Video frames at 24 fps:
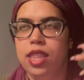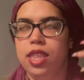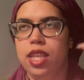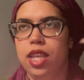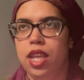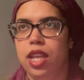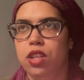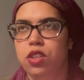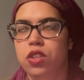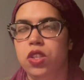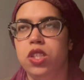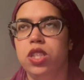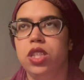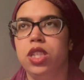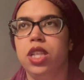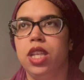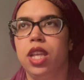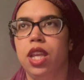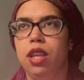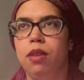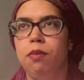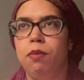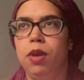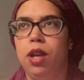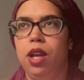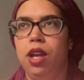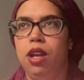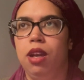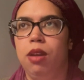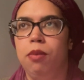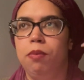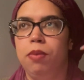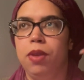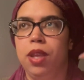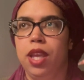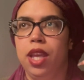The energy came
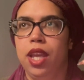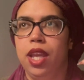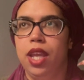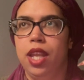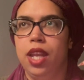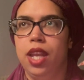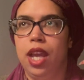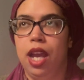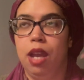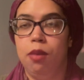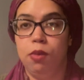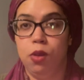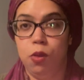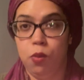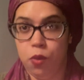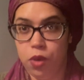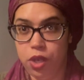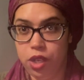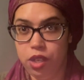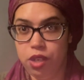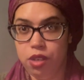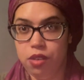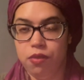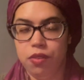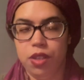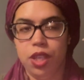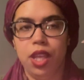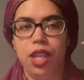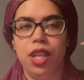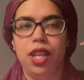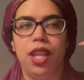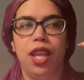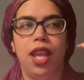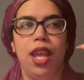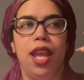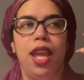up, and I'm aware of
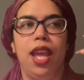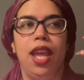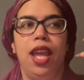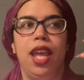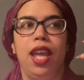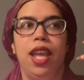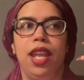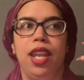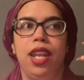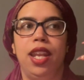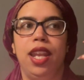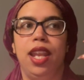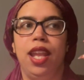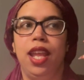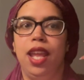it, and